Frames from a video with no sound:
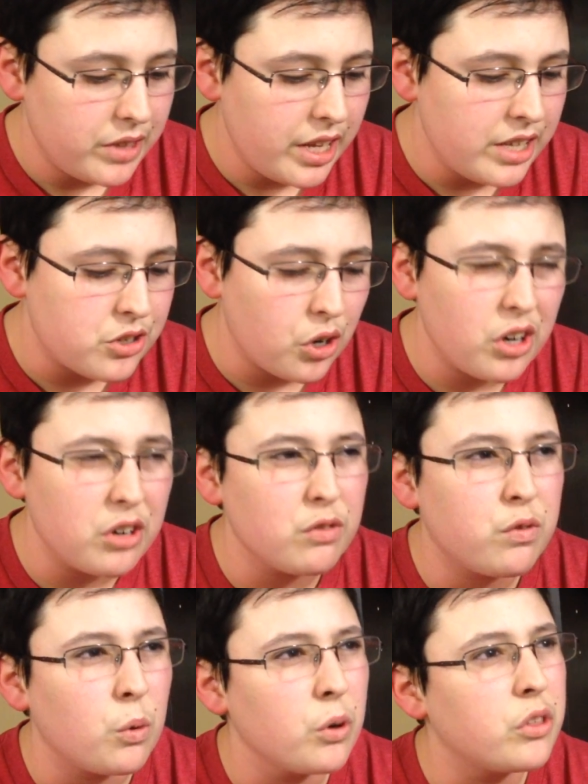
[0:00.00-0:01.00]
It started
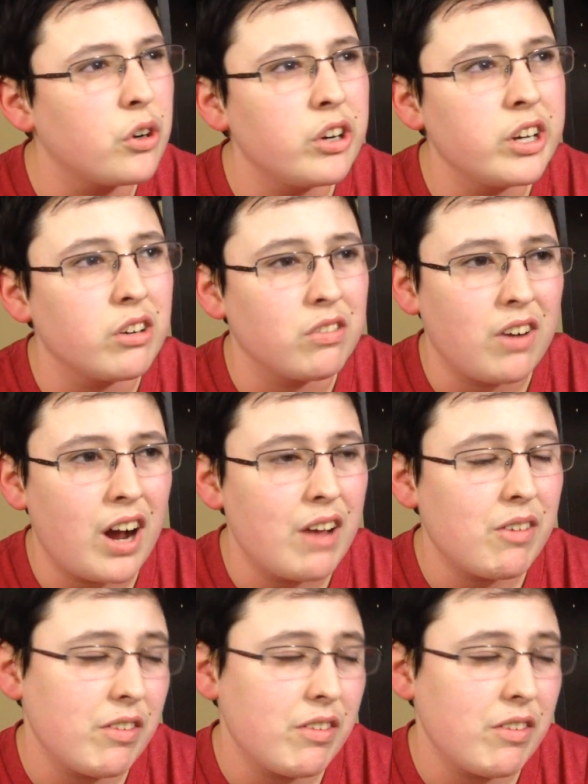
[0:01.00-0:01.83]
at 4:30 or 5.